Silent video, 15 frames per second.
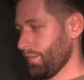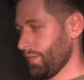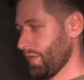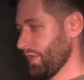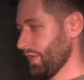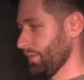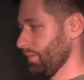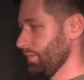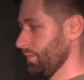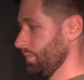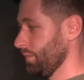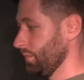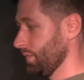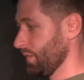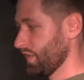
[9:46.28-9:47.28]
the
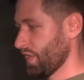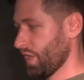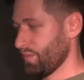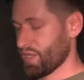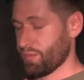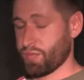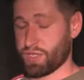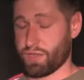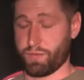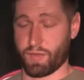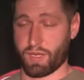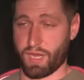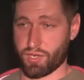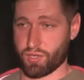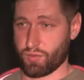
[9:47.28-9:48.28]
same
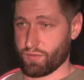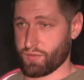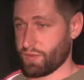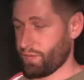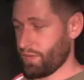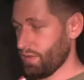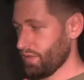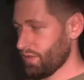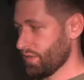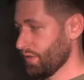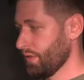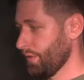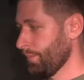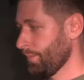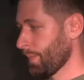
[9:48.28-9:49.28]
specification of the fields,
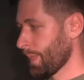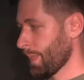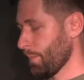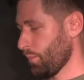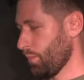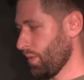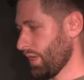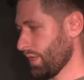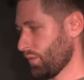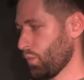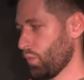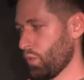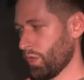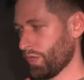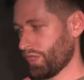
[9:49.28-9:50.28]
but
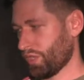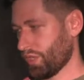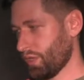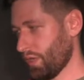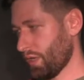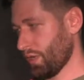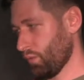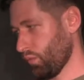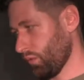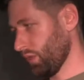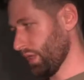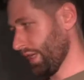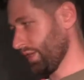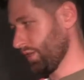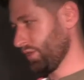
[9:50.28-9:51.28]
what I would
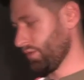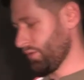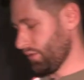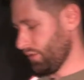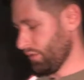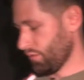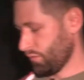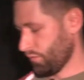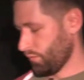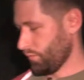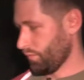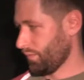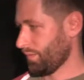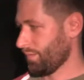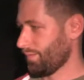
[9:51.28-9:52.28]
like you to
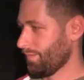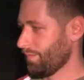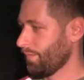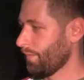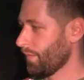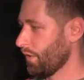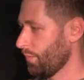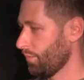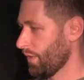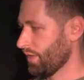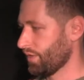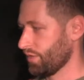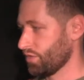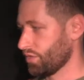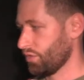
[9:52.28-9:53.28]
pay
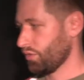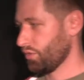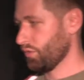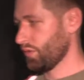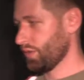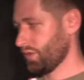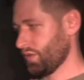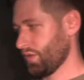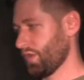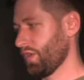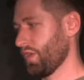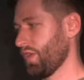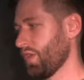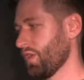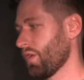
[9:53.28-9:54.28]
attention to, that
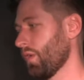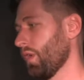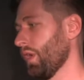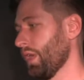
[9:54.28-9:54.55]
here